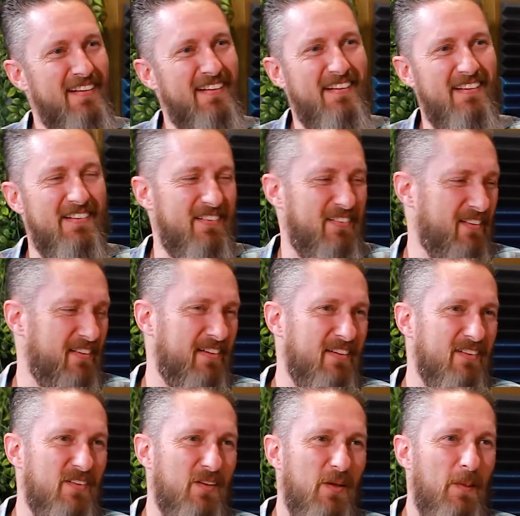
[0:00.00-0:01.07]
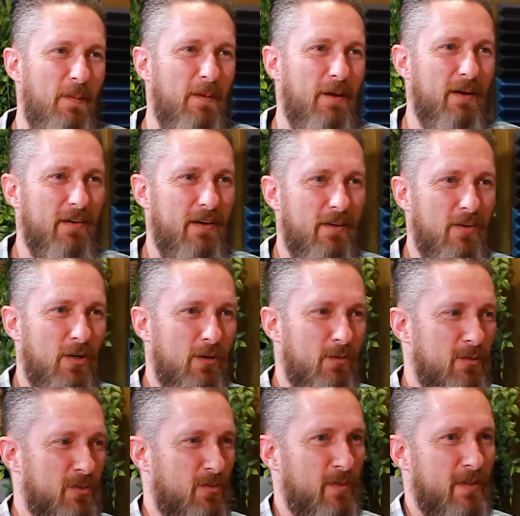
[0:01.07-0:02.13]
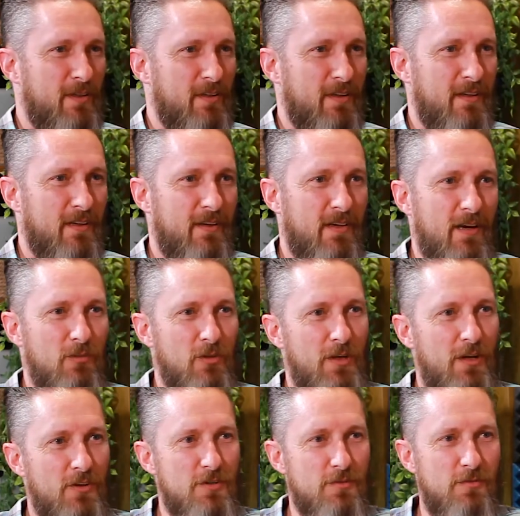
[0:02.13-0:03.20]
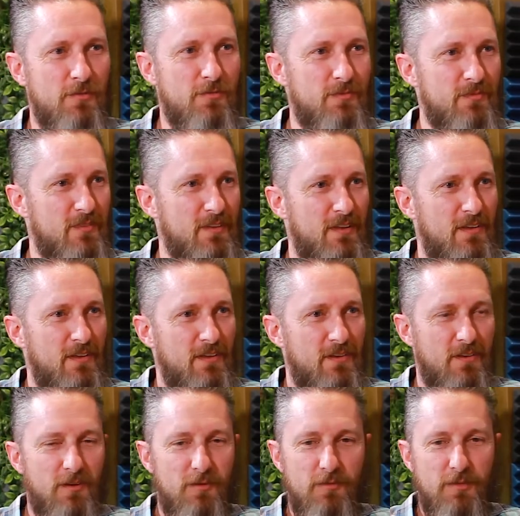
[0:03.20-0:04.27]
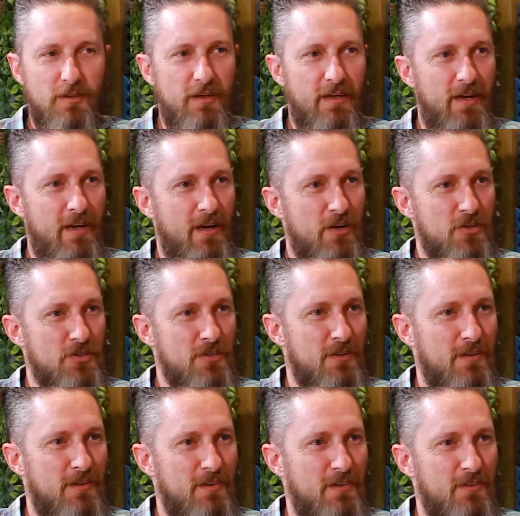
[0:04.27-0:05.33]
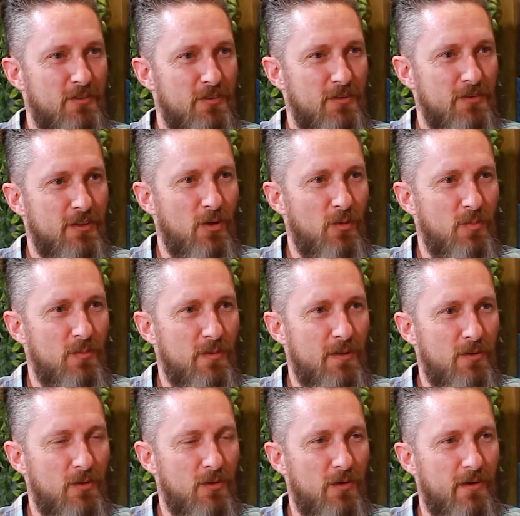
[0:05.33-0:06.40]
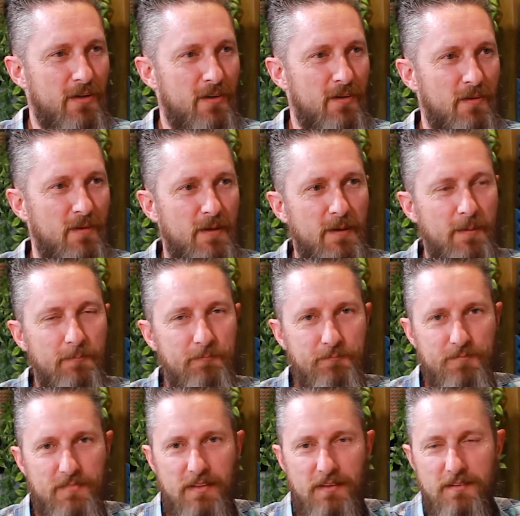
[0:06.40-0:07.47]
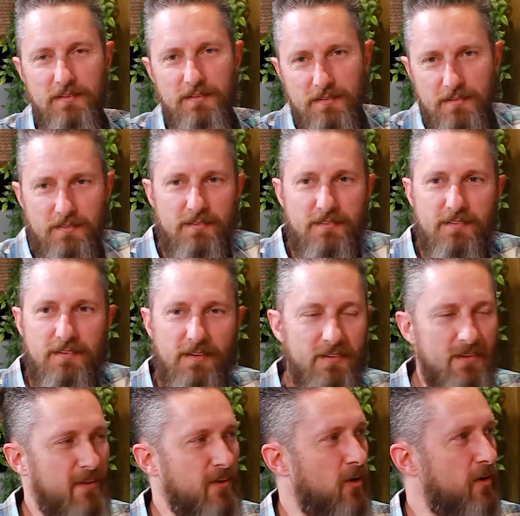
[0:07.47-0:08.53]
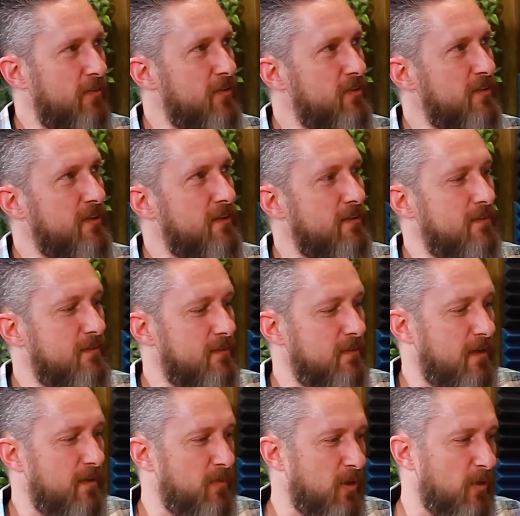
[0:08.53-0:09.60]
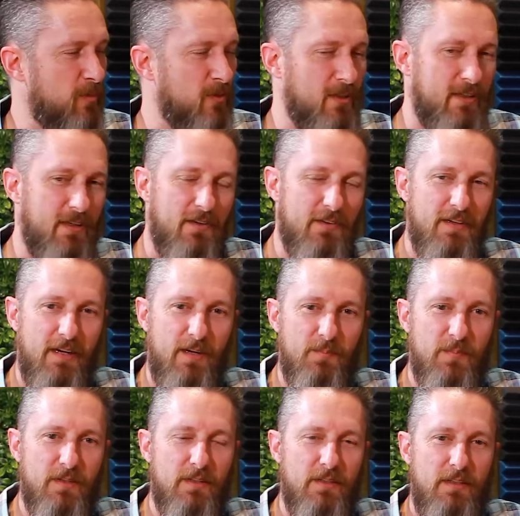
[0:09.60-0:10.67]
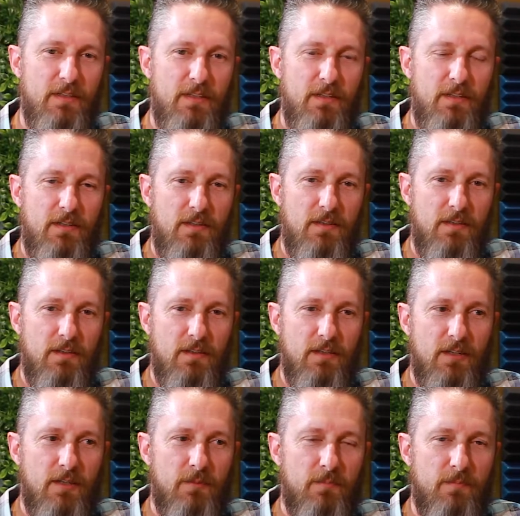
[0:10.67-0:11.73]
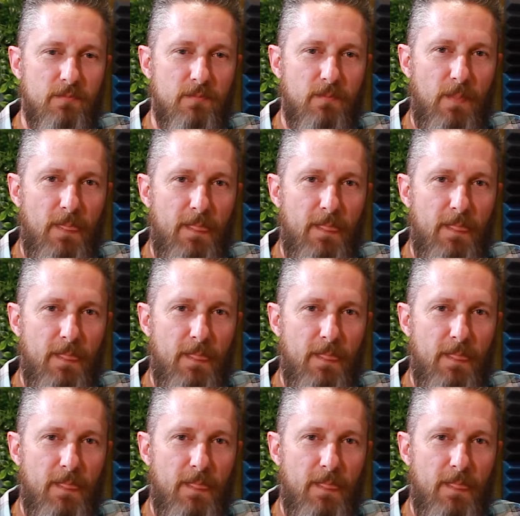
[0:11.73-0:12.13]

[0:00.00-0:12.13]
you know, like I, I, thought it would just be like an avalanche of of uh, cash as soon yeah. as I opened my door. You know, that you know obviously hyperbole on that, but. Um,